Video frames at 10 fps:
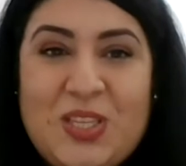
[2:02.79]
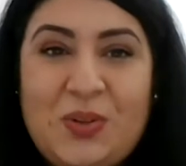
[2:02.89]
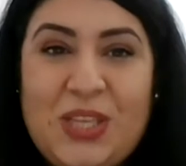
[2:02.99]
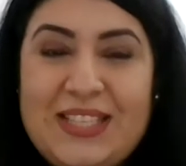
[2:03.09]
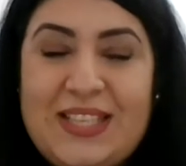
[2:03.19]
So
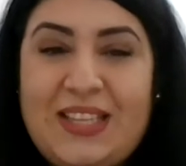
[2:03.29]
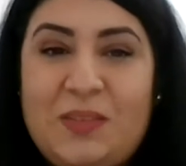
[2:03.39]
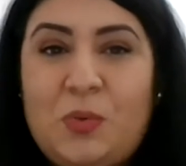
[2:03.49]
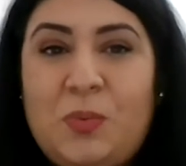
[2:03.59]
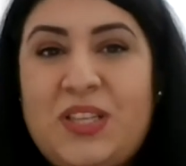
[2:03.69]
yes, at the
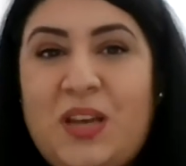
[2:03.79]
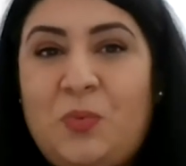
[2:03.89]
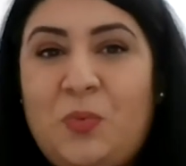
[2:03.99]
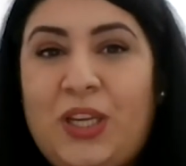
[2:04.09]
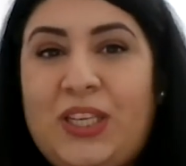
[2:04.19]
moment
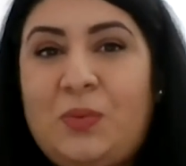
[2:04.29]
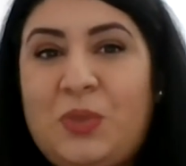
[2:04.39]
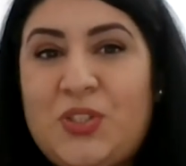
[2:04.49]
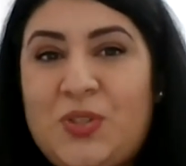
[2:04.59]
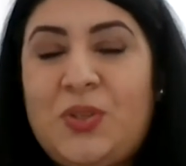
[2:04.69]
I'm working
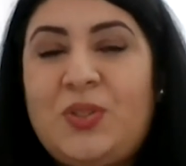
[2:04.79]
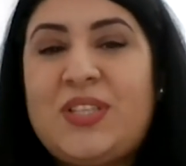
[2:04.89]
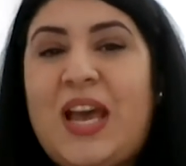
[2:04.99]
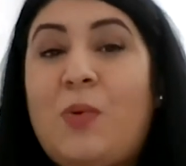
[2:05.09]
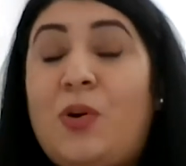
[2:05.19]
with schools.
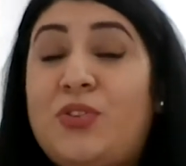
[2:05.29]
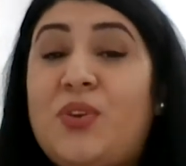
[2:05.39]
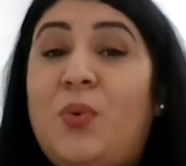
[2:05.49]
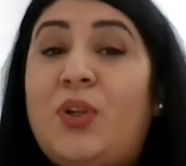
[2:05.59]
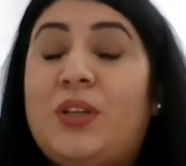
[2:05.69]
I'm also
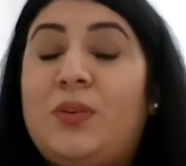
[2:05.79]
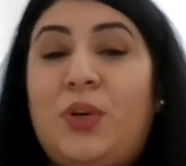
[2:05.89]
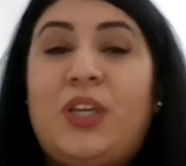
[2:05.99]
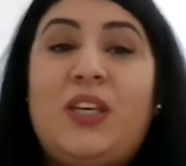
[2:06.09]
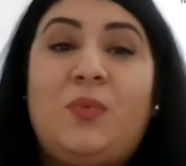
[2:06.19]

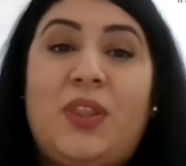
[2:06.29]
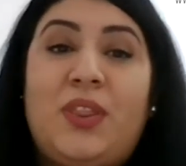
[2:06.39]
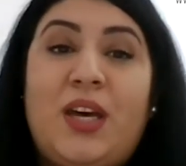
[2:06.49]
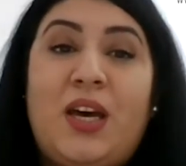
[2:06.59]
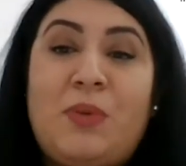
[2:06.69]
working with
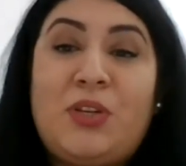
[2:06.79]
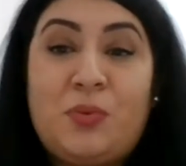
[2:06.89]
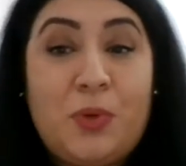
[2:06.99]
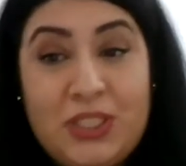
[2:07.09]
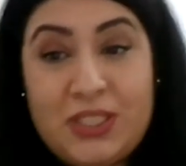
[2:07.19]
the
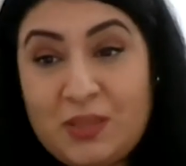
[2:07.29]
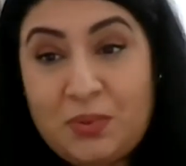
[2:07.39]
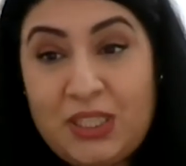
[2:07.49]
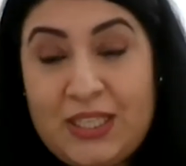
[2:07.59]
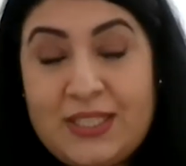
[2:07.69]
Metropolitan
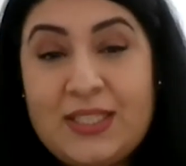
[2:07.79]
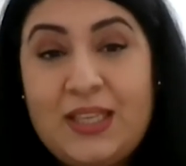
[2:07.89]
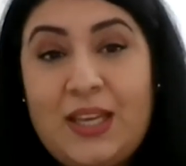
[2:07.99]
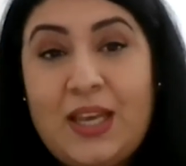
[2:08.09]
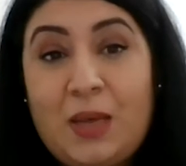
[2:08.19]
Police.
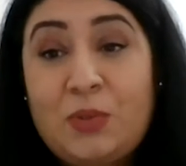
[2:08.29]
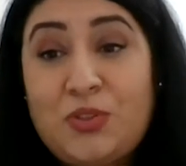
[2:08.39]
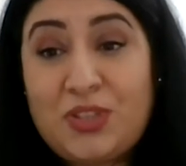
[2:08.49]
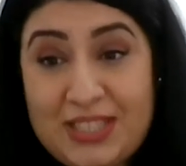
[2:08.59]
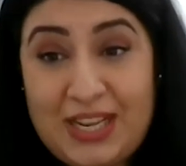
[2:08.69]
I'm a
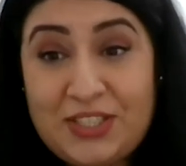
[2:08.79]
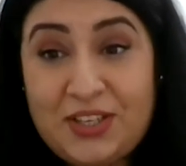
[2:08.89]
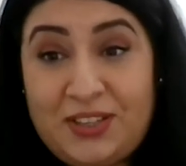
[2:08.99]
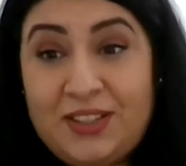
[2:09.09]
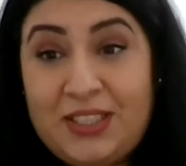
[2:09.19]

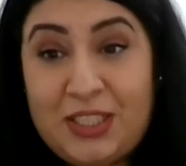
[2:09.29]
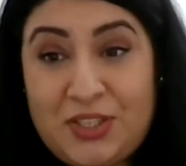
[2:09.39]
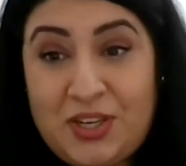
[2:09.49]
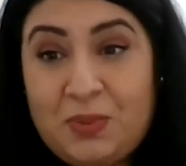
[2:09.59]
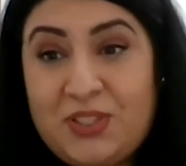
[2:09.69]
translator, an
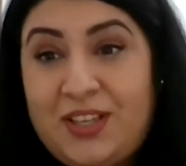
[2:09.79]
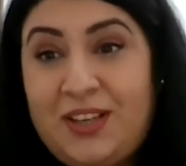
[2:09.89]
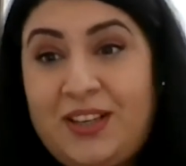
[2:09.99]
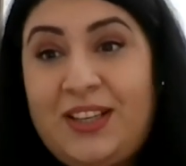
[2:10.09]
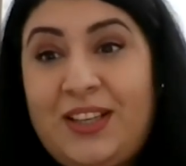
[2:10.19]
interpreter,
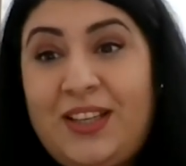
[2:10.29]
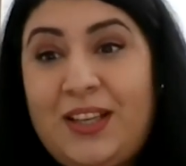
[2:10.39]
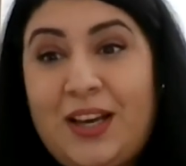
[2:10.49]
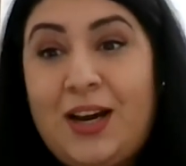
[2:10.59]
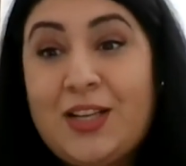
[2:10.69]

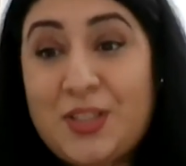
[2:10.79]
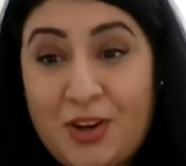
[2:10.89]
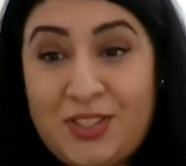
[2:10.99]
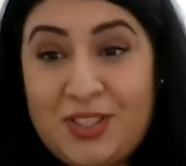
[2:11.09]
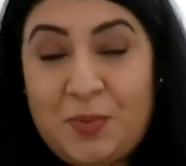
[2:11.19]

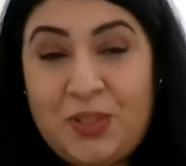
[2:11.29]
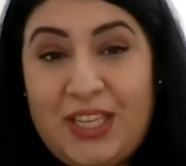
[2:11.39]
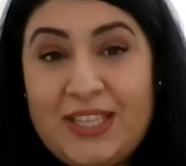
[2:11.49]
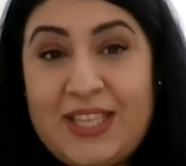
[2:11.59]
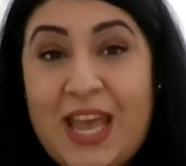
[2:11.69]
Scottish
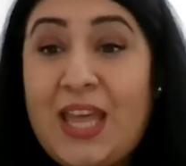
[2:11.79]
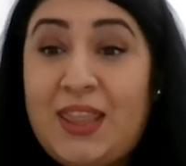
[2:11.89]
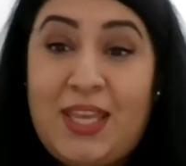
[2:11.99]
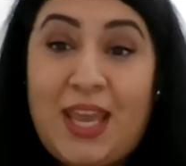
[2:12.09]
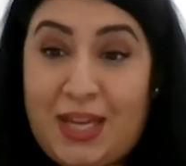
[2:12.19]
Police and
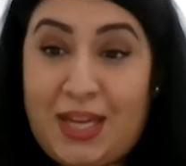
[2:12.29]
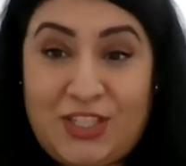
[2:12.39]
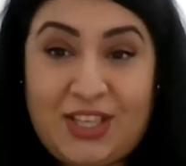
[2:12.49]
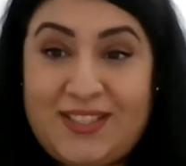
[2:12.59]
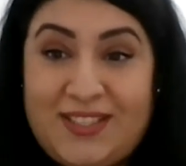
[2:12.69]
the
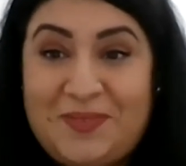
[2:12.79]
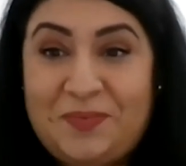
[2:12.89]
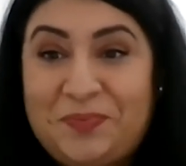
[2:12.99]
NHS.